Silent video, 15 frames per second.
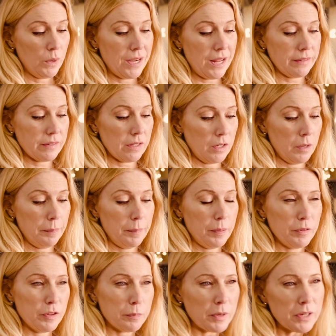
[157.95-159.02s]
next going to
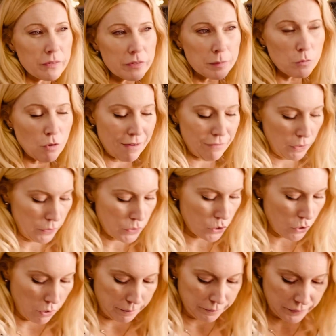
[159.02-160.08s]
sprinkle some gravel on the top,